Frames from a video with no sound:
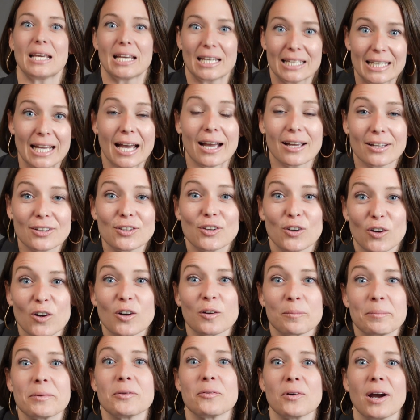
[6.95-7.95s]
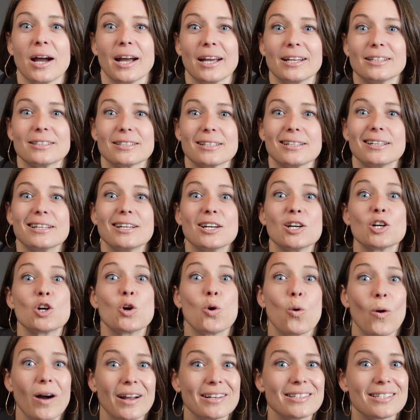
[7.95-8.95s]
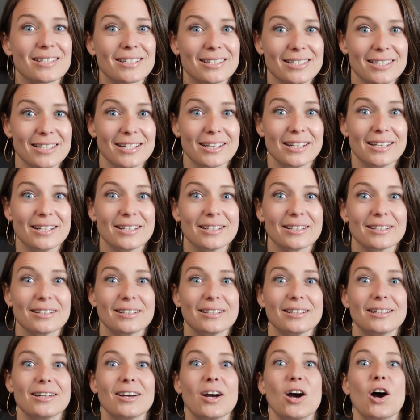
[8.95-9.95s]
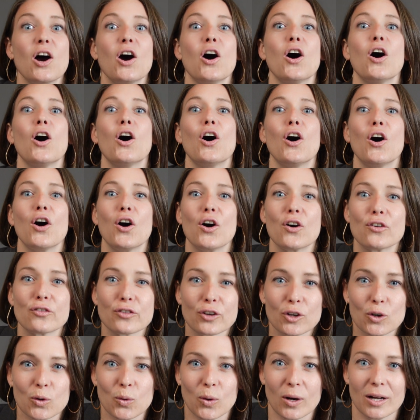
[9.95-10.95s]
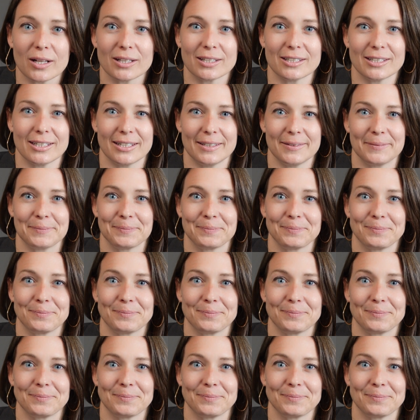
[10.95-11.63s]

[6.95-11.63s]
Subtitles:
Yeah, you heard me right. Quantity over quality.